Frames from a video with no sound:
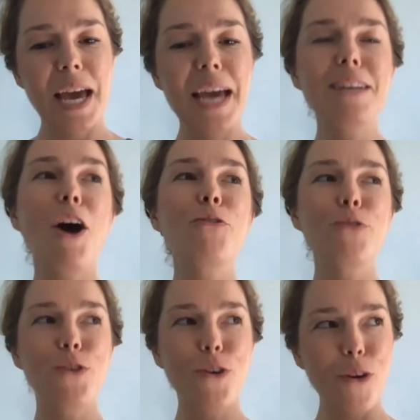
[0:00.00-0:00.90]
and
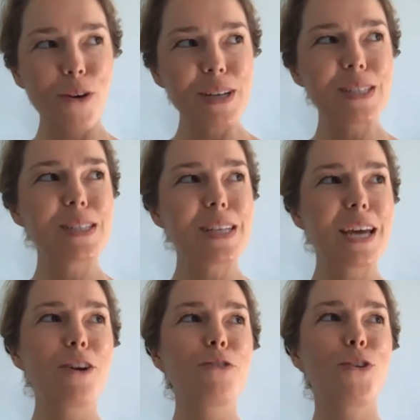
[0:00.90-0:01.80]
of course
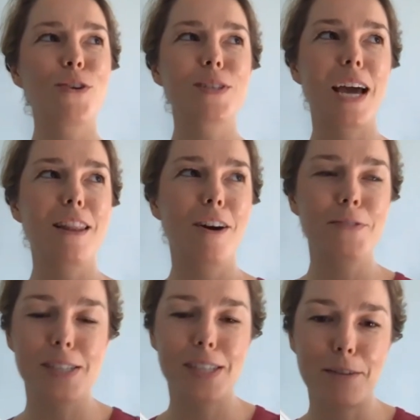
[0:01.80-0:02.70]
and of course i love
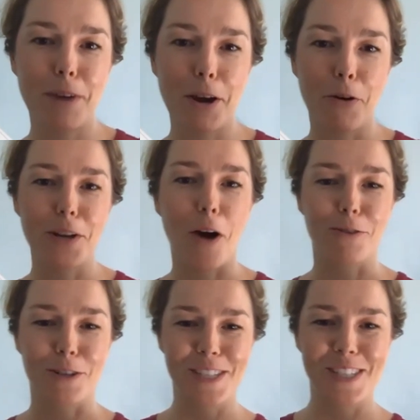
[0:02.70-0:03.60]
to set my own hours